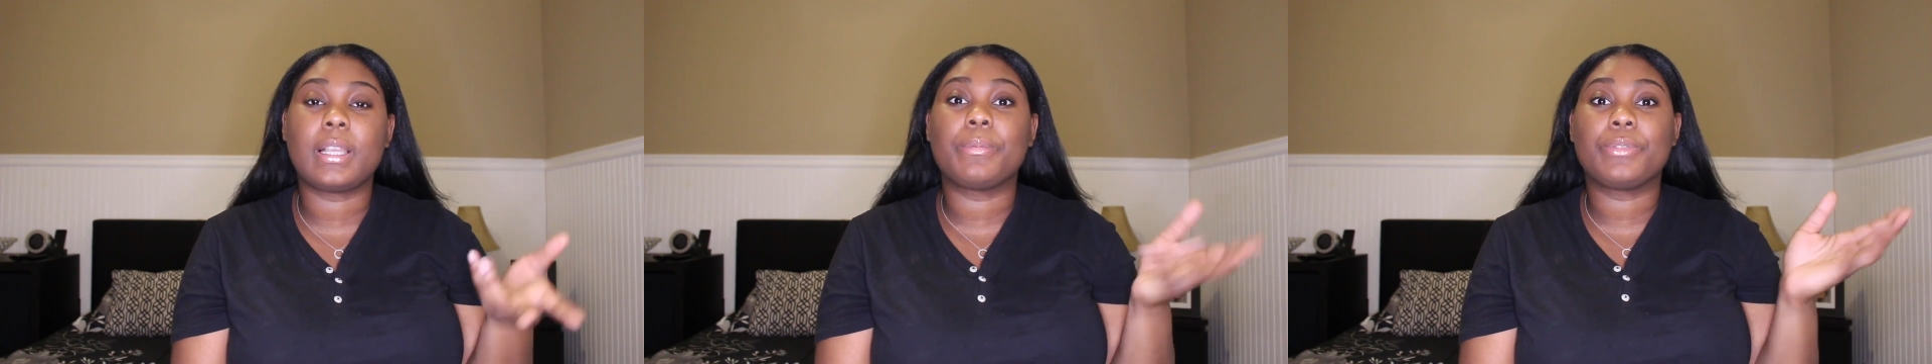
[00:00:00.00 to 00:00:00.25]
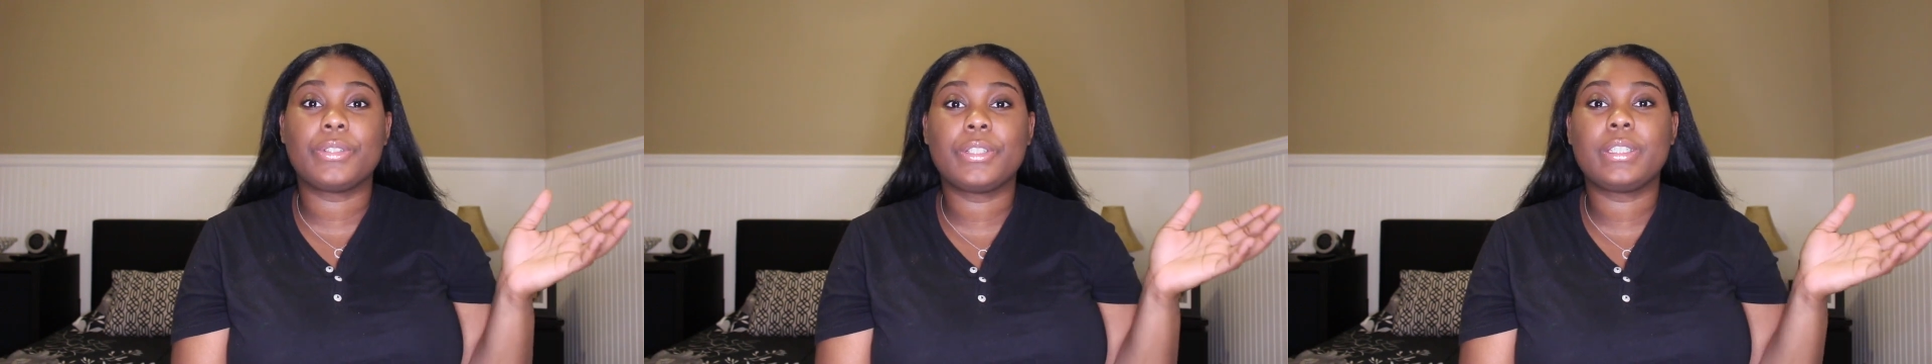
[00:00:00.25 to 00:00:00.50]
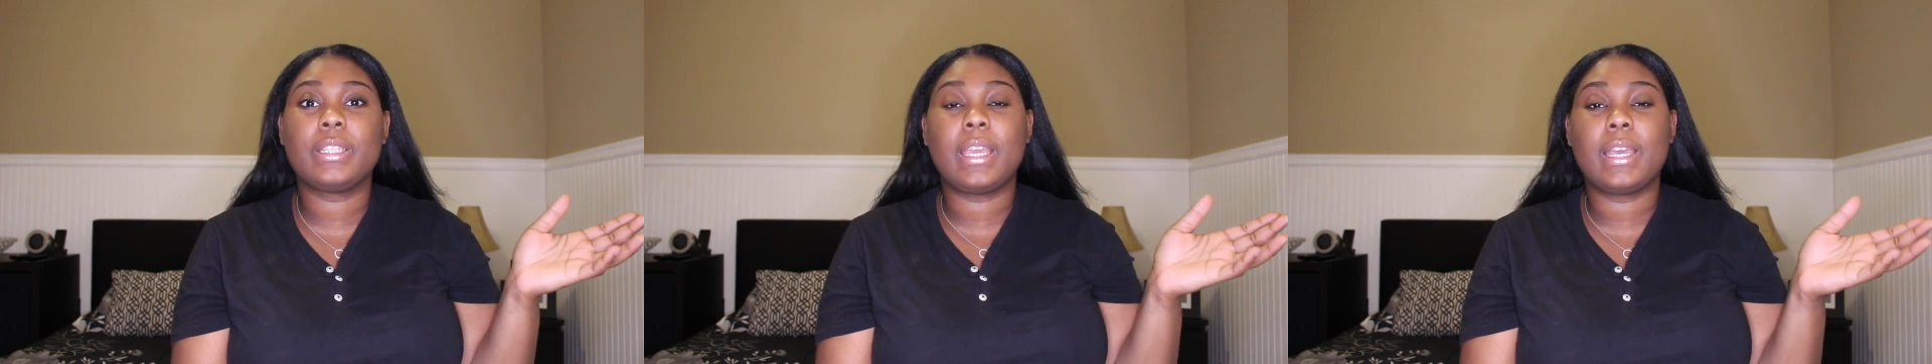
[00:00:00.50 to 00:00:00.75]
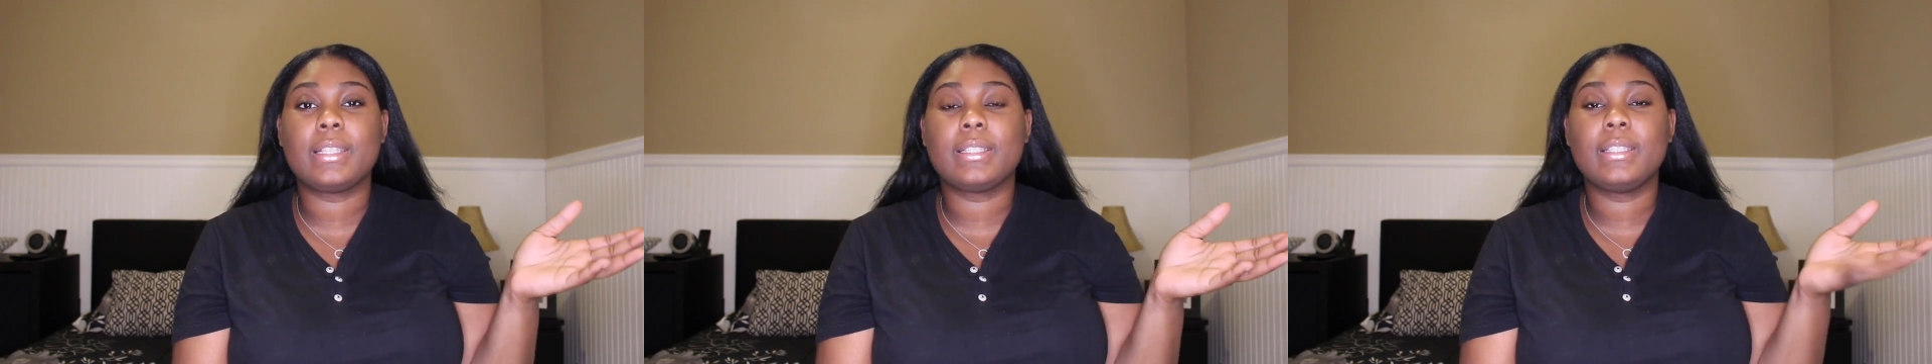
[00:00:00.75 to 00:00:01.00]
I'm sure she
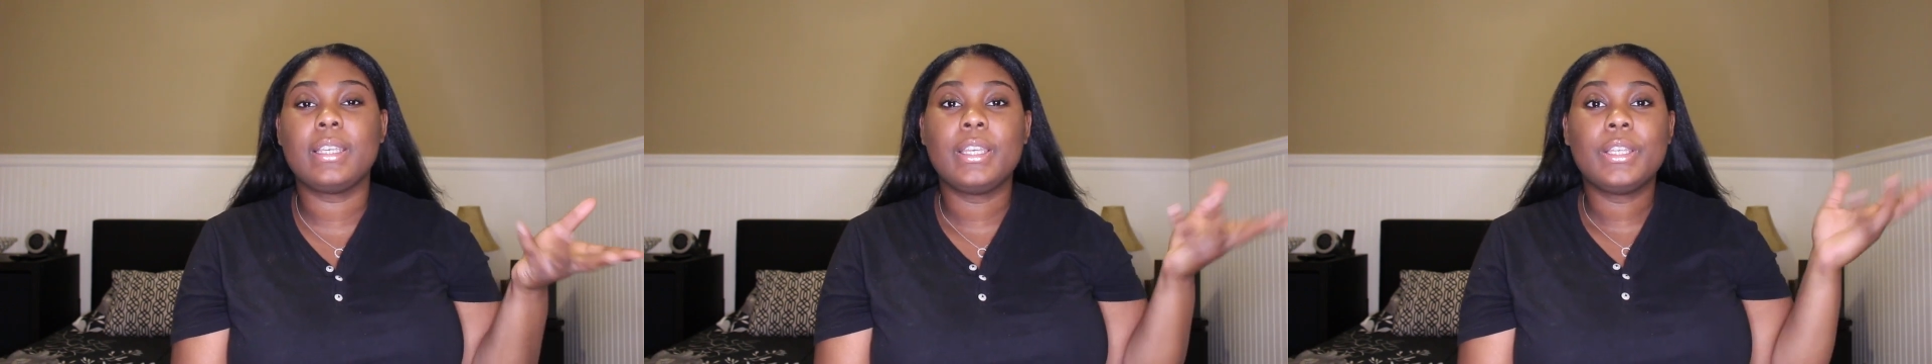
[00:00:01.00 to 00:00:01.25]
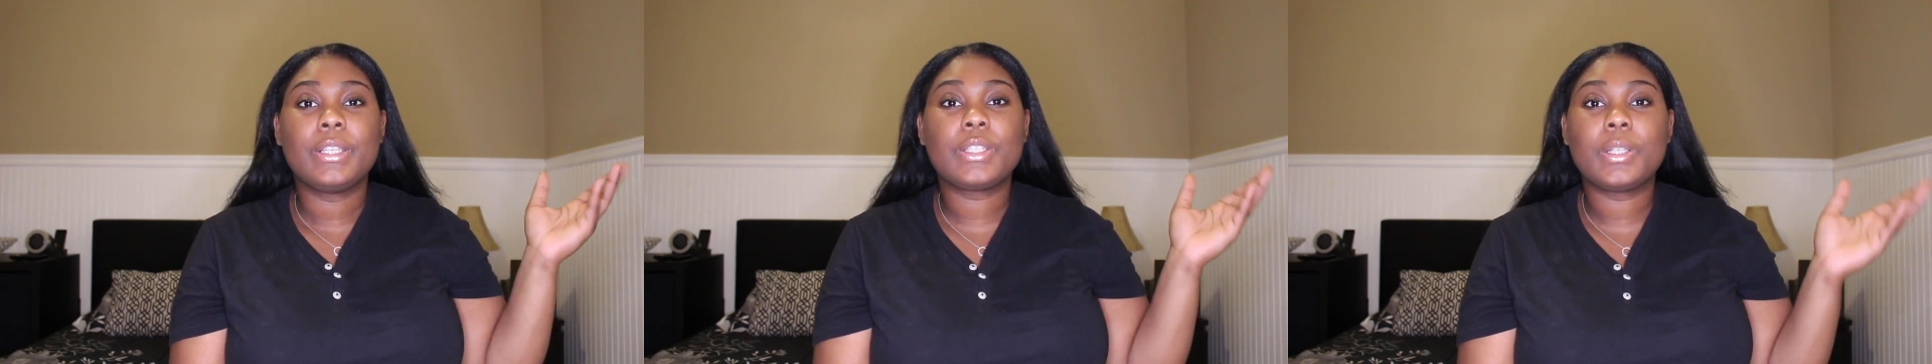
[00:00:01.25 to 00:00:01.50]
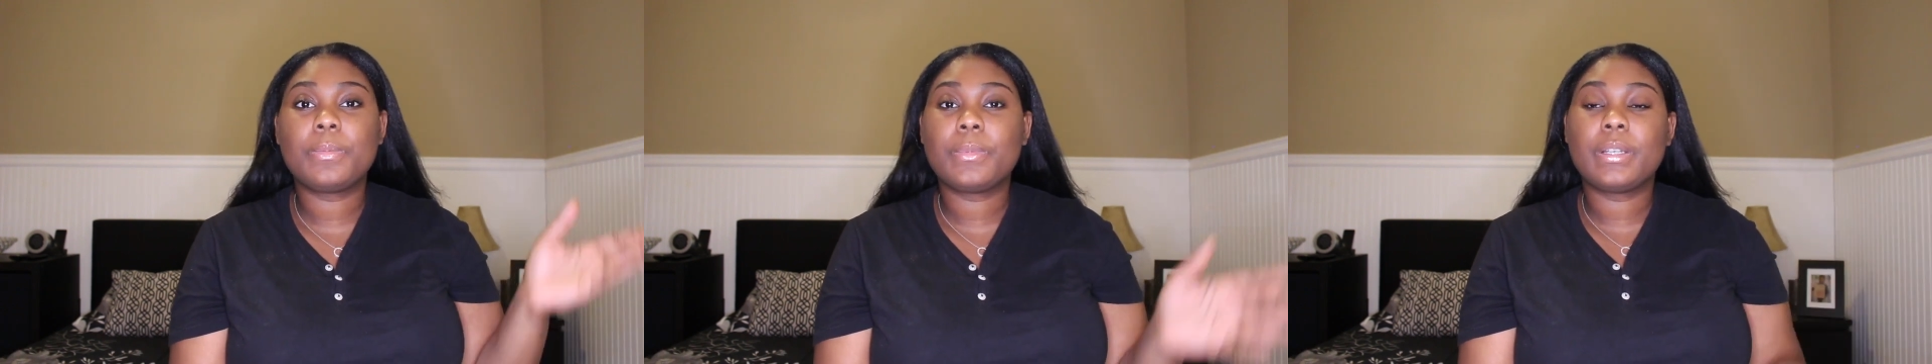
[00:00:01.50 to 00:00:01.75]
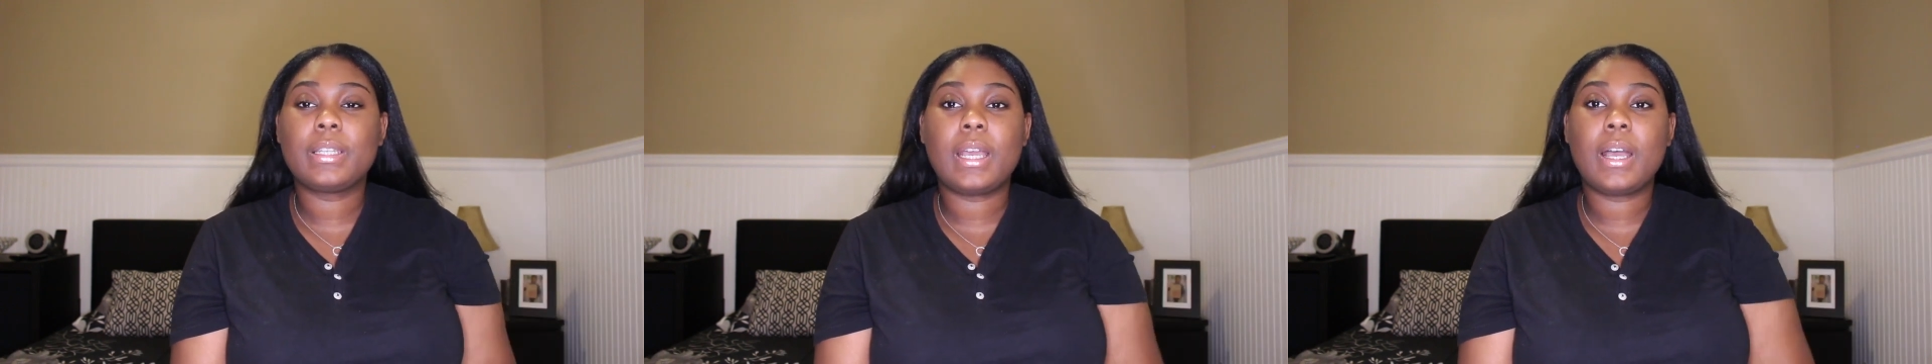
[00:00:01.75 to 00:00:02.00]
has it somewhere in the